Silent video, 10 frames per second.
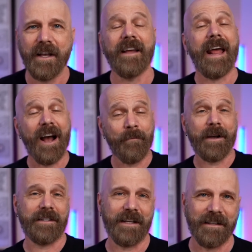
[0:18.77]
And how am
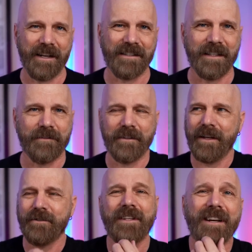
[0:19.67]
I taking the next level?
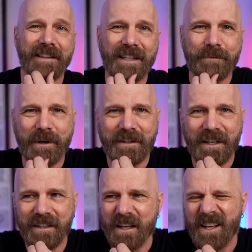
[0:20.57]
I was kind of thinking about
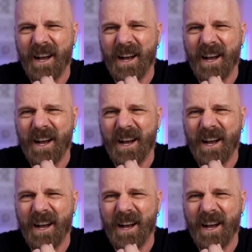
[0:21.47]
that.